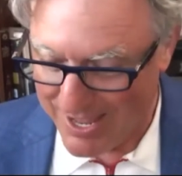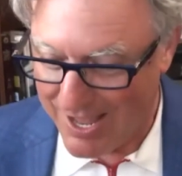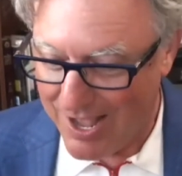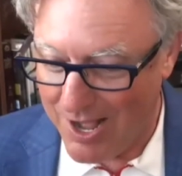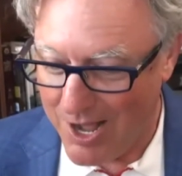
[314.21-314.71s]

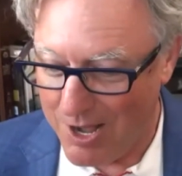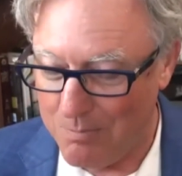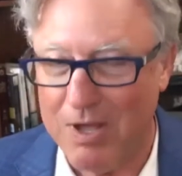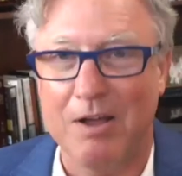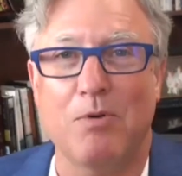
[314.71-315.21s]

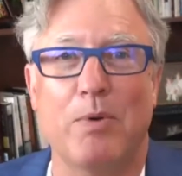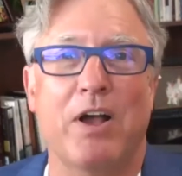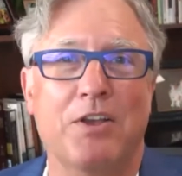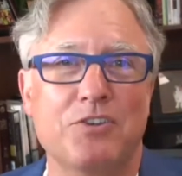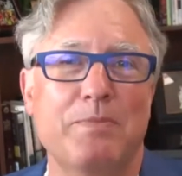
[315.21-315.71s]
But we
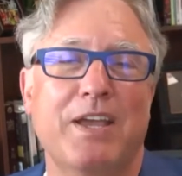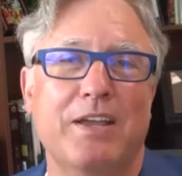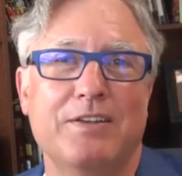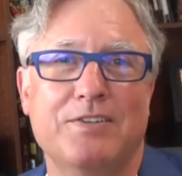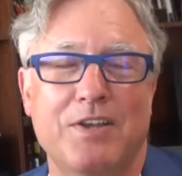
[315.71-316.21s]
also make a
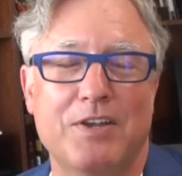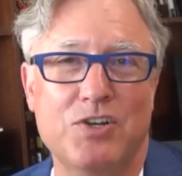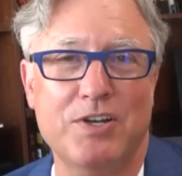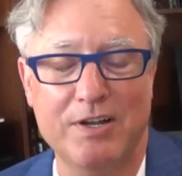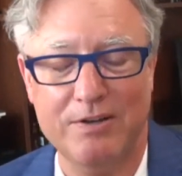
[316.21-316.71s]

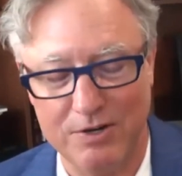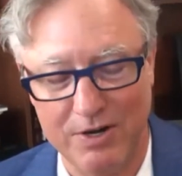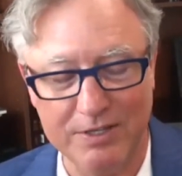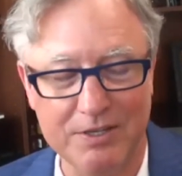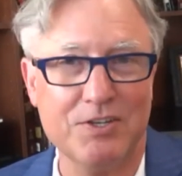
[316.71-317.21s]
decision
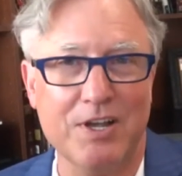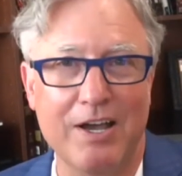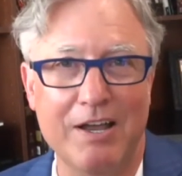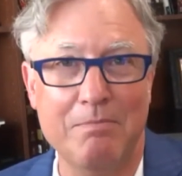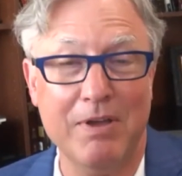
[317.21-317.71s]
during this
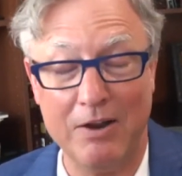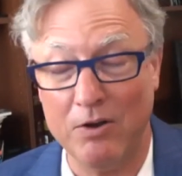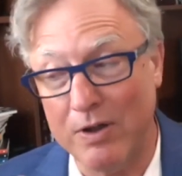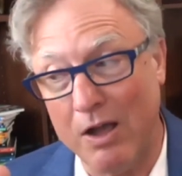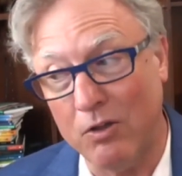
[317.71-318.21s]
time, and I
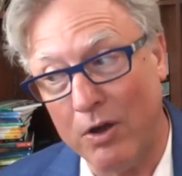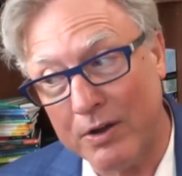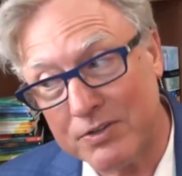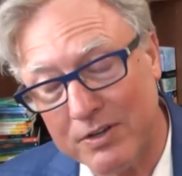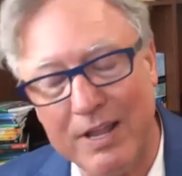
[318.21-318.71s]
don't know how long
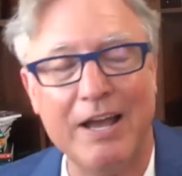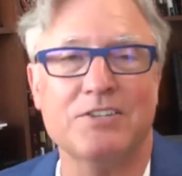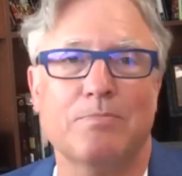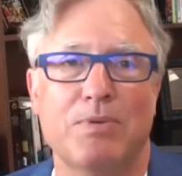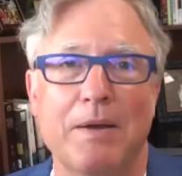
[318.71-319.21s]
it's going to
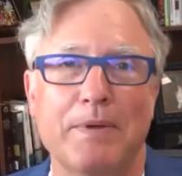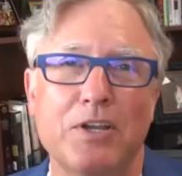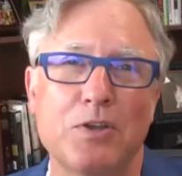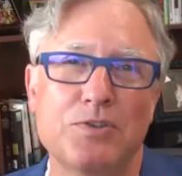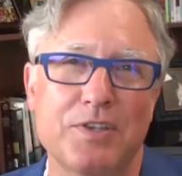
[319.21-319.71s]
last, but I'm going to
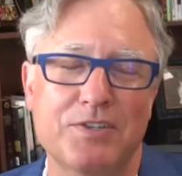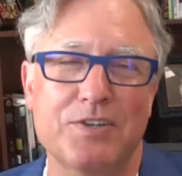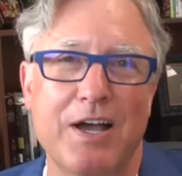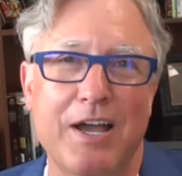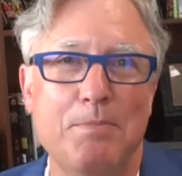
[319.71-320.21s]
use this
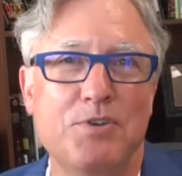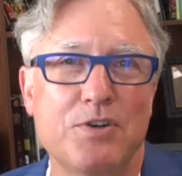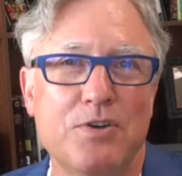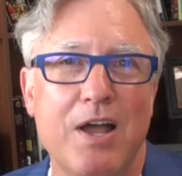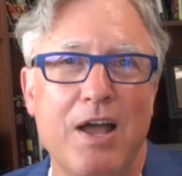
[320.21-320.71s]
time
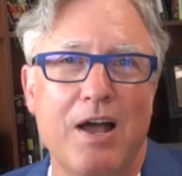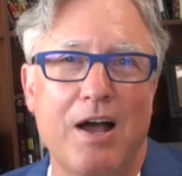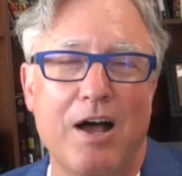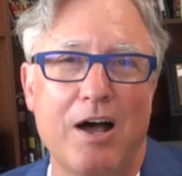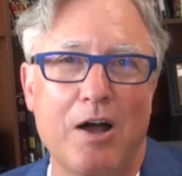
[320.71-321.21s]
to
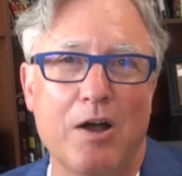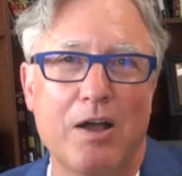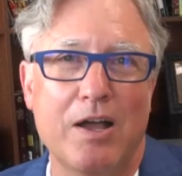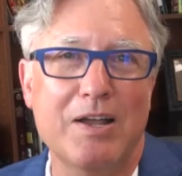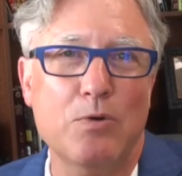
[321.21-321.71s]

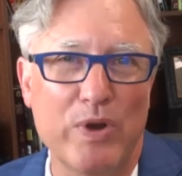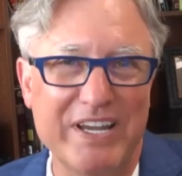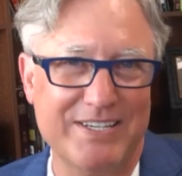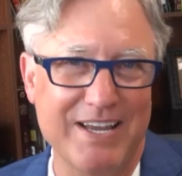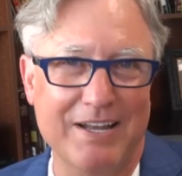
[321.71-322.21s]

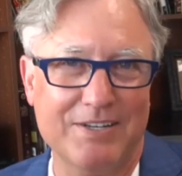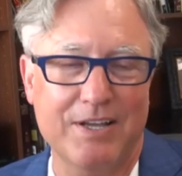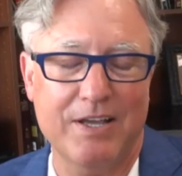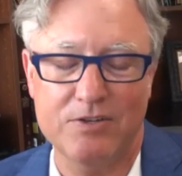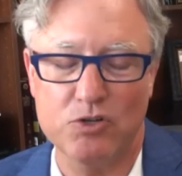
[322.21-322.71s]
reset,
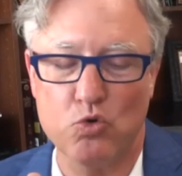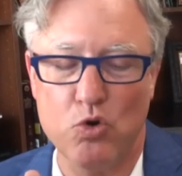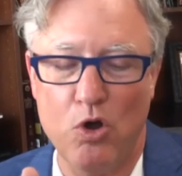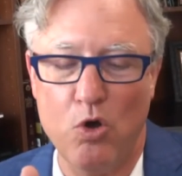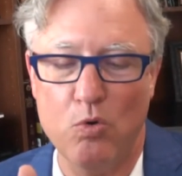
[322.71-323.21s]
to
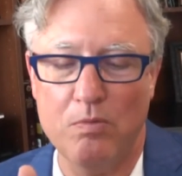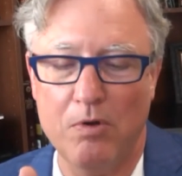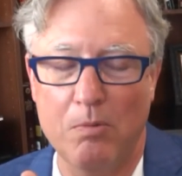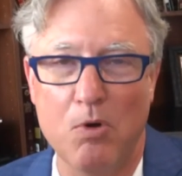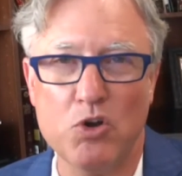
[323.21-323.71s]
grow
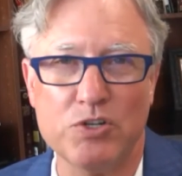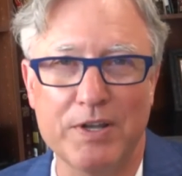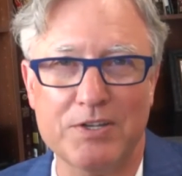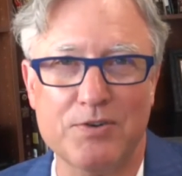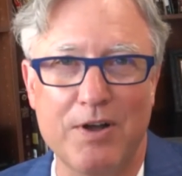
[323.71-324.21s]

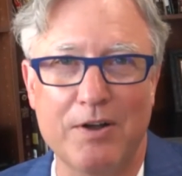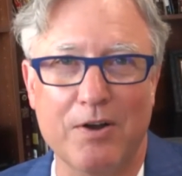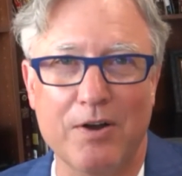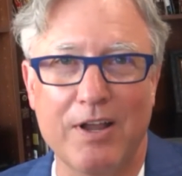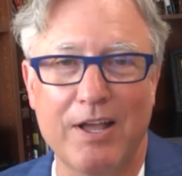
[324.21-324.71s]
emotionally
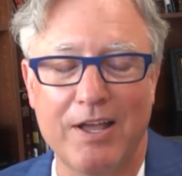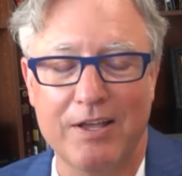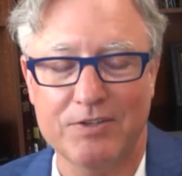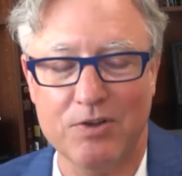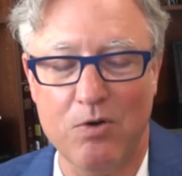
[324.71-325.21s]
stronger.
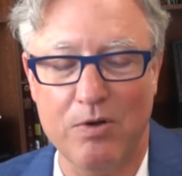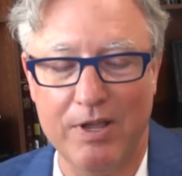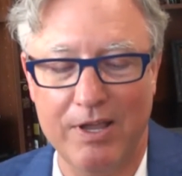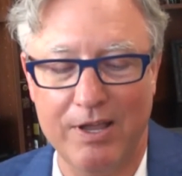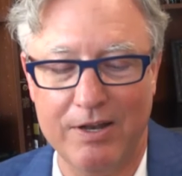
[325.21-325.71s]
So
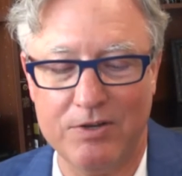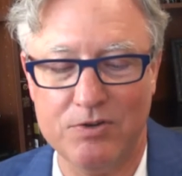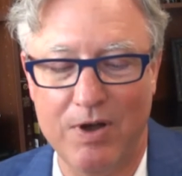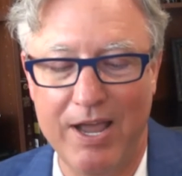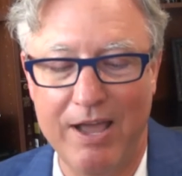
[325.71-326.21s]

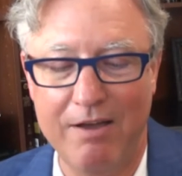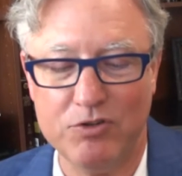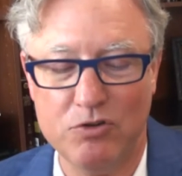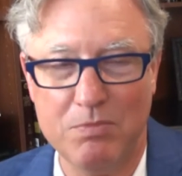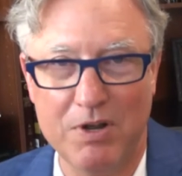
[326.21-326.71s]
do I have
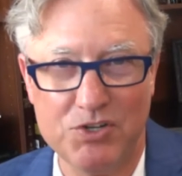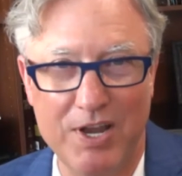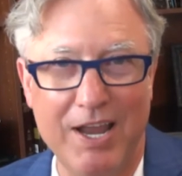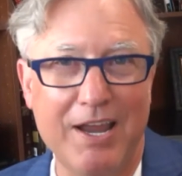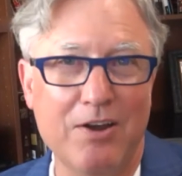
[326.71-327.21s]
too much
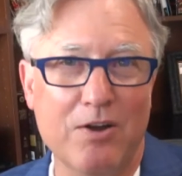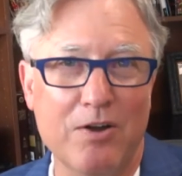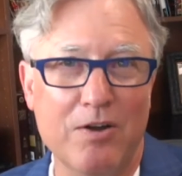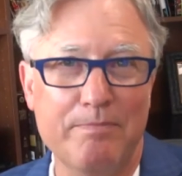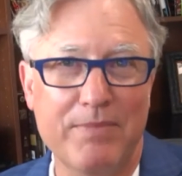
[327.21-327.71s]

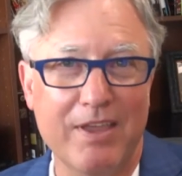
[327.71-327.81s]
anger?